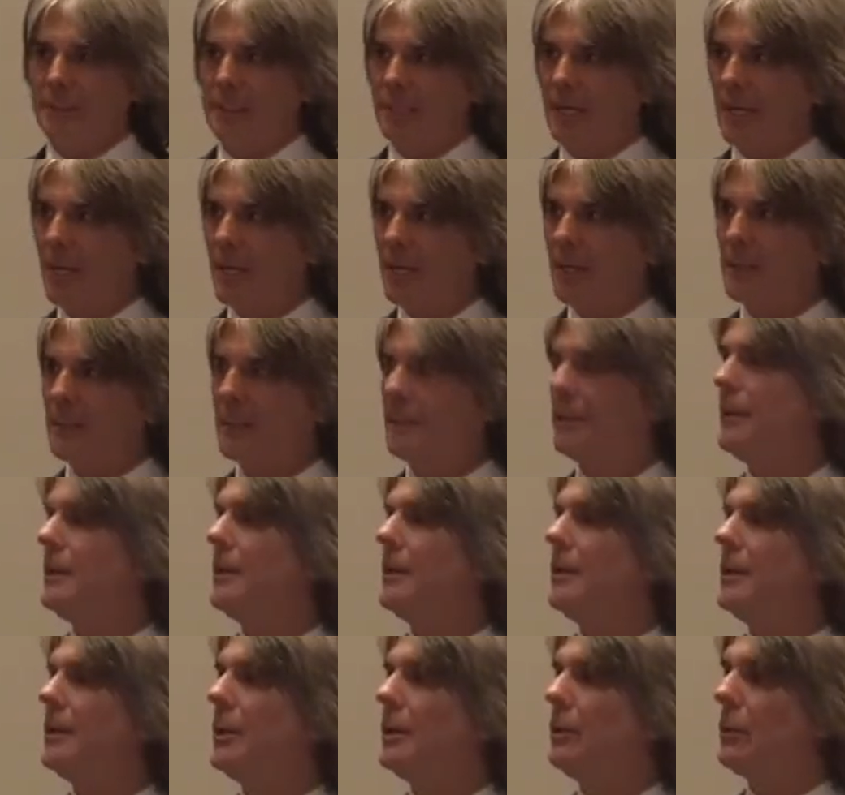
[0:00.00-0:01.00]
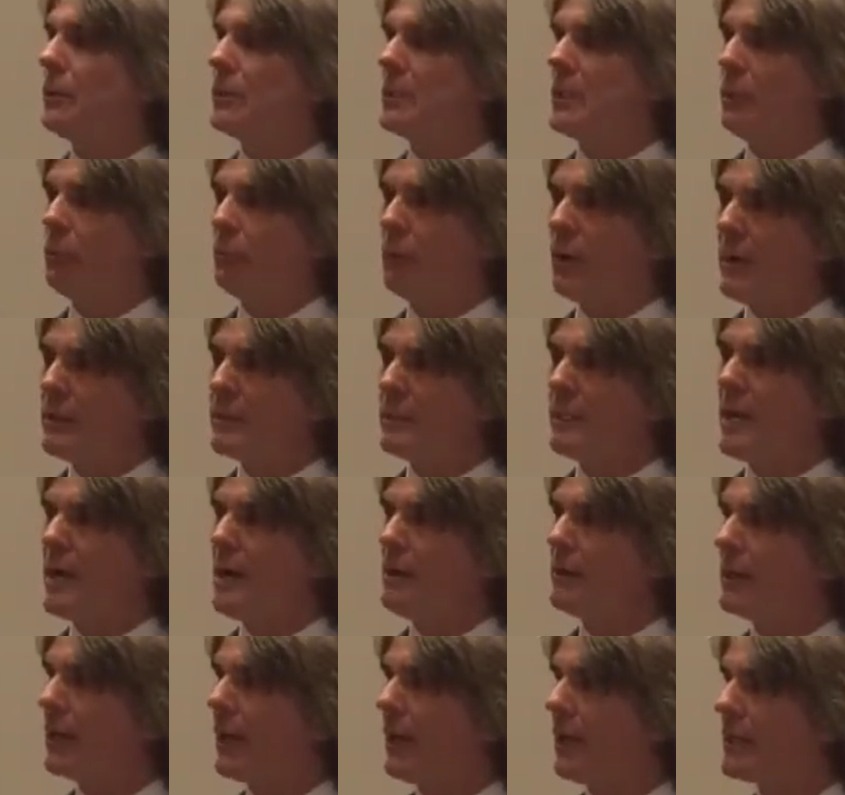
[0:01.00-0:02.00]
does, which he runs
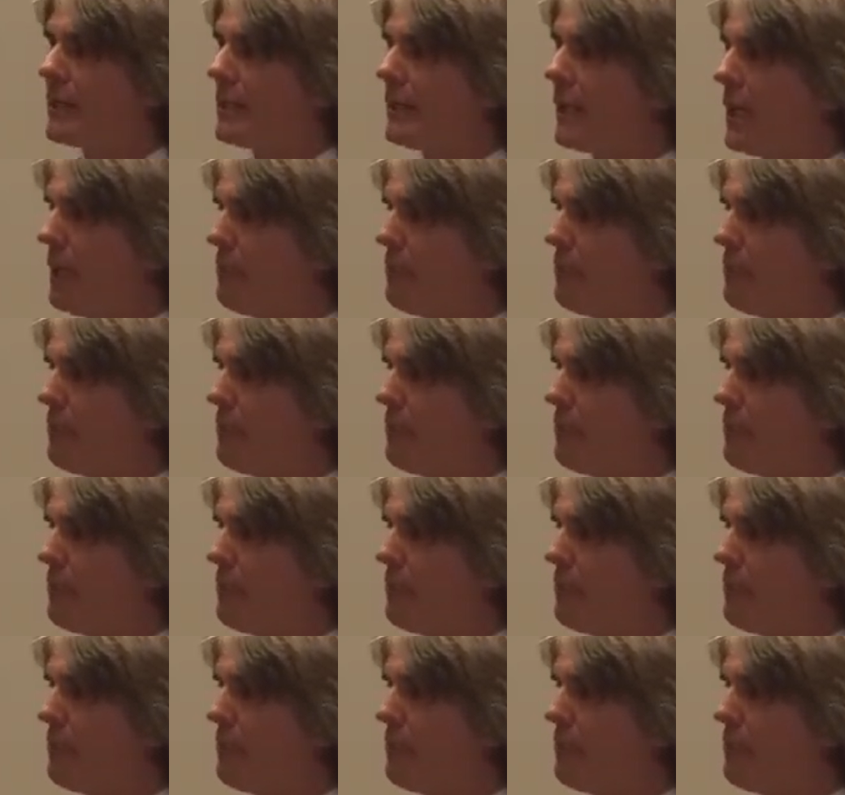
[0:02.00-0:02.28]
out and gets